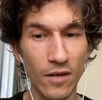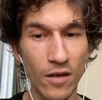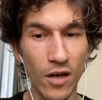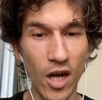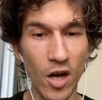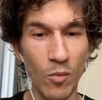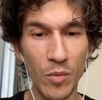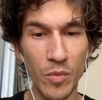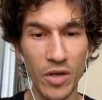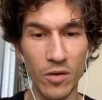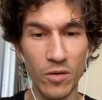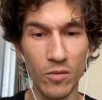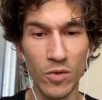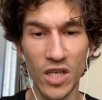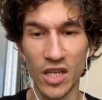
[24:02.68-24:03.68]
Oh,
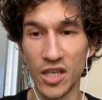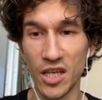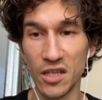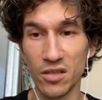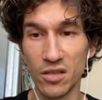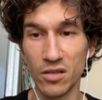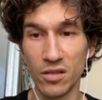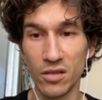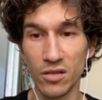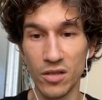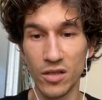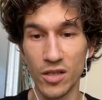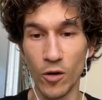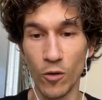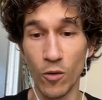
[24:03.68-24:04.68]
maybe we can get...
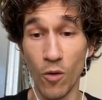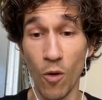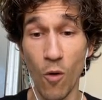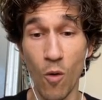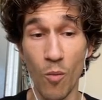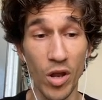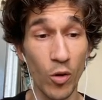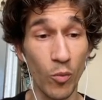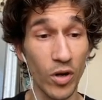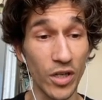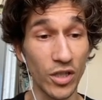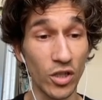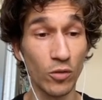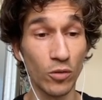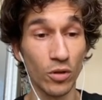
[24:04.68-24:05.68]
No. Oh, Monopoly
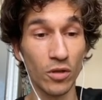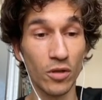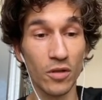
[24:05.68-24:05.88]
is good.